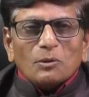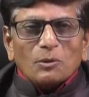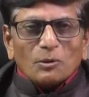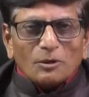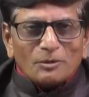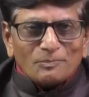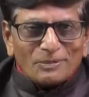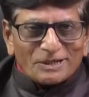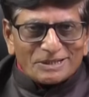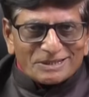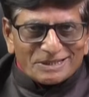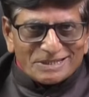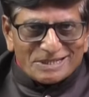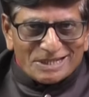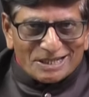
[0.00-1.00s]
old
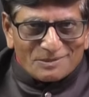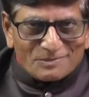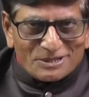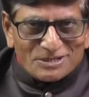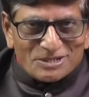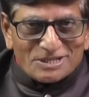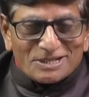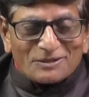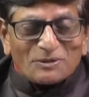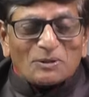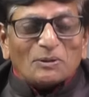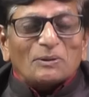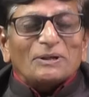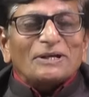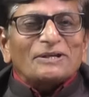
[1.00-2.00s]
pension scheme is
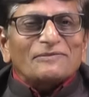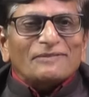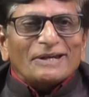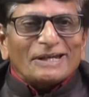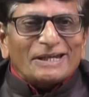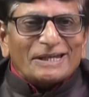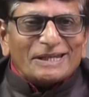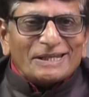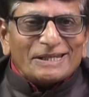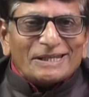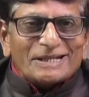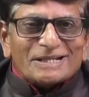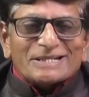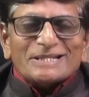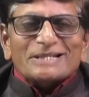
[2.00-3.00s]
only 20
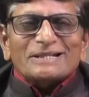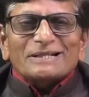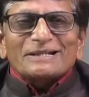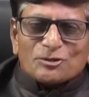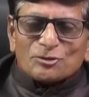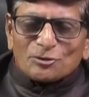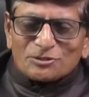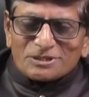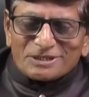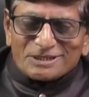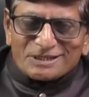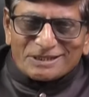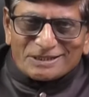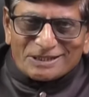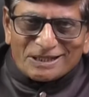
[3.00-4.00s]
years. So
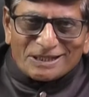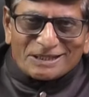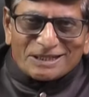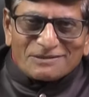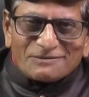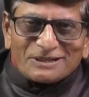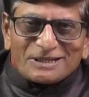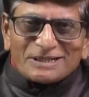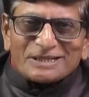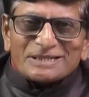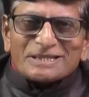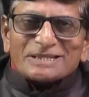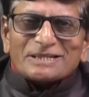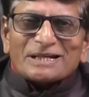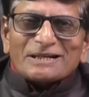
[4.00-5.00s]
straight away,
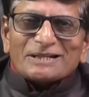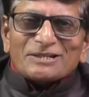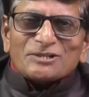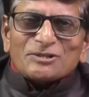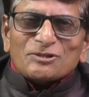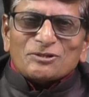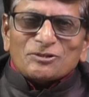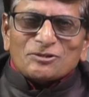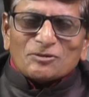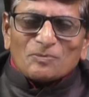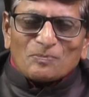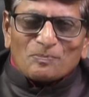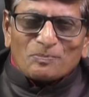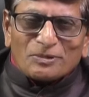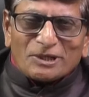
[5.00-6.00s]
this is not a
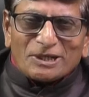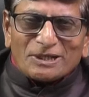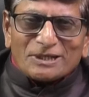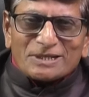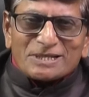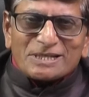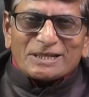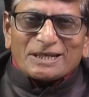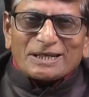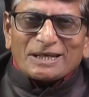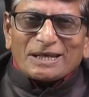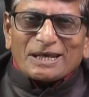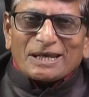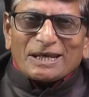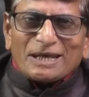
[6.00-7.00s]
superior
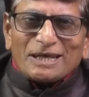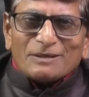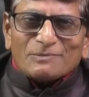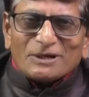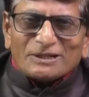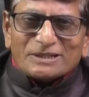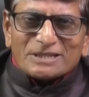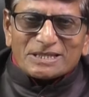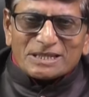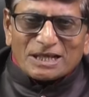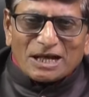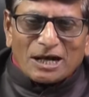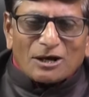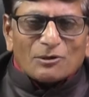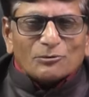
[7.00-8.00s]
scheme on
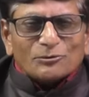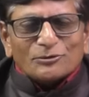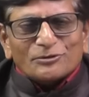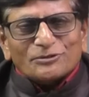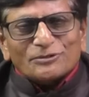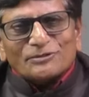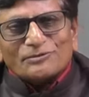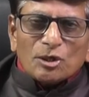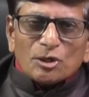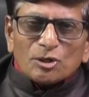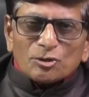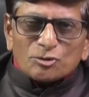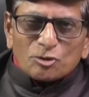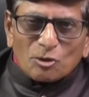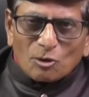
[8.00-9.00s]
this count.
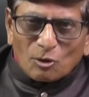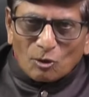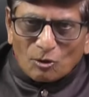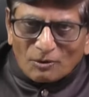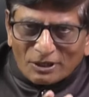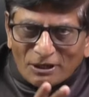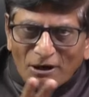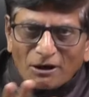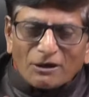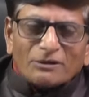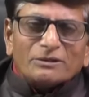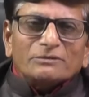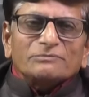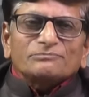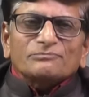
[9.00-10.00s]
So
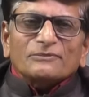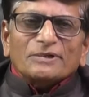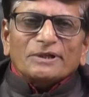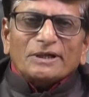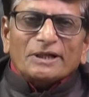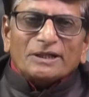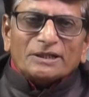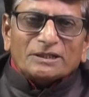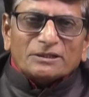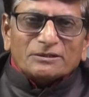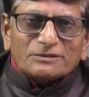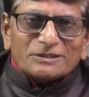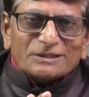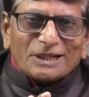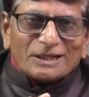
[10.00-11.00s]
overall, it
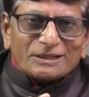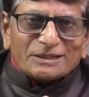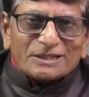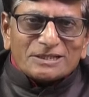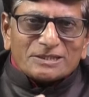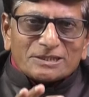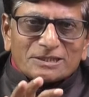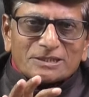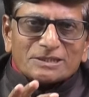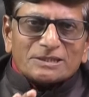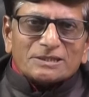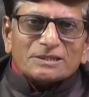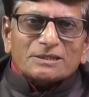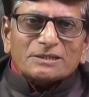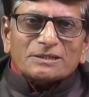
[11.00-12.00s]
looks that
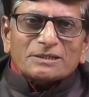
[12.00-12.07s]
this